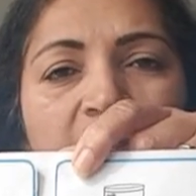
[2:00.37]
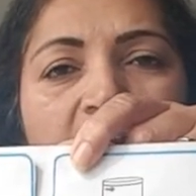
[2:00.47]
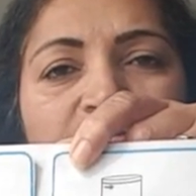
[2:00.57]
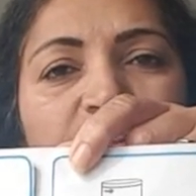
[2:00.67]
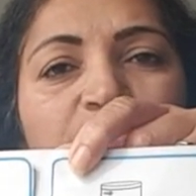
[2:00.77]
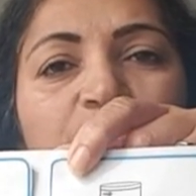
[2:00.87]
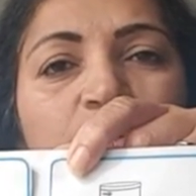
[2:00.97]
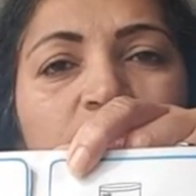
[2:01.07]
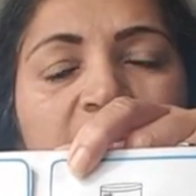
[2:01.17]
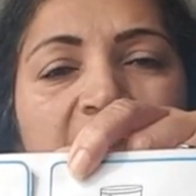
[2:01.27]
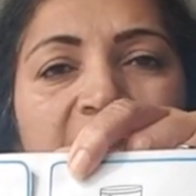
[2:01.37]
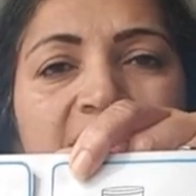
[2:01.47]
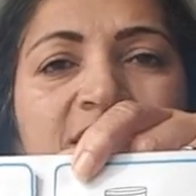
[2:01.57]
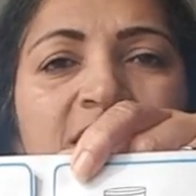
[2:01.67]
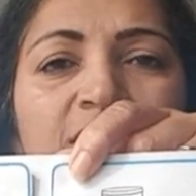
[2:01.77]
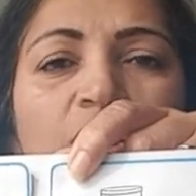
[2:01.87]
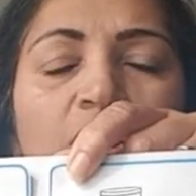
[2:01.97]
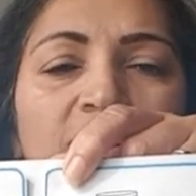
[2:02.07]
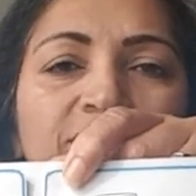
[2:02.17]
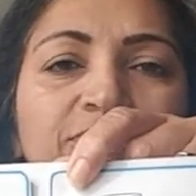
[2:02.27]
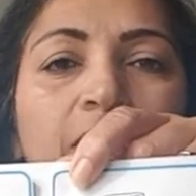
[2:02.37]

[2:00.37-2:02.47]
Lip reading: After a few days of